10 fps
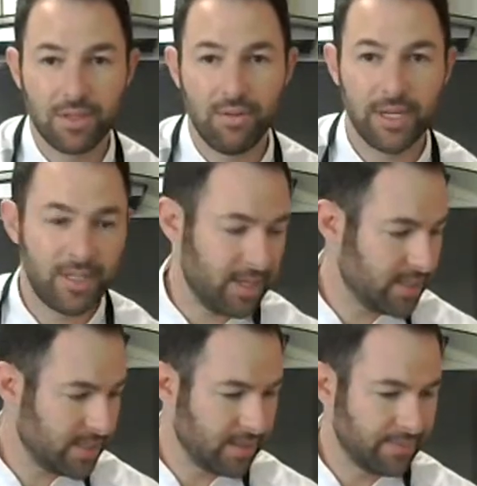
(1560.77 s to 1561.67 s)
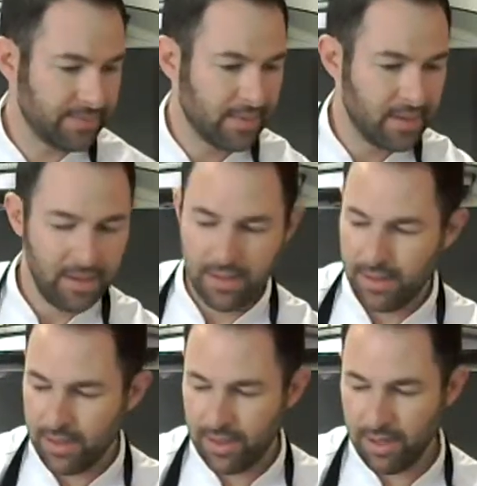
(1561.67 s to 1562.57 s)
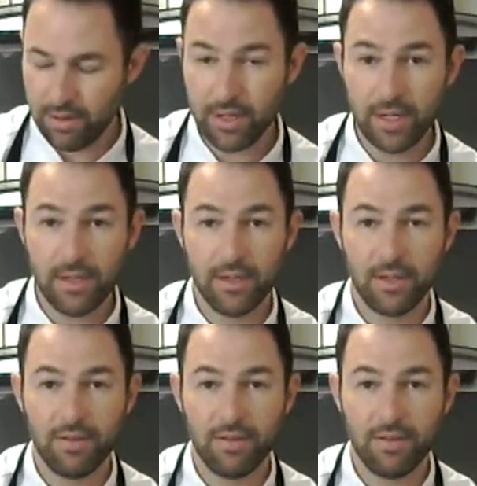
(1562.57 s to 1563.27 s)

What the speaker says: So watch this. Yogurt.